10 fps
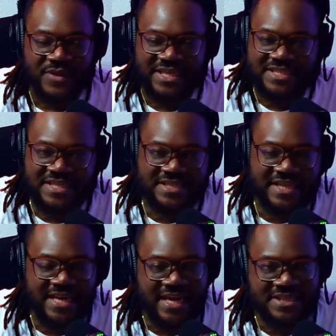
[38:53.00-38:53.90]
And she
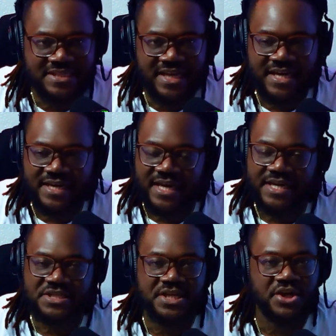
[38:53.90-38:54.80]
see that shit,
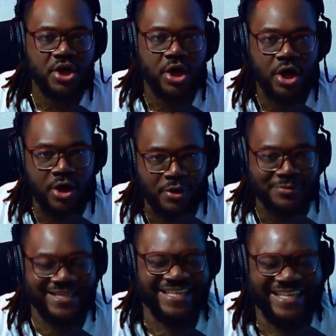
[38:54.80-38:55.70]
nigga, she hurt.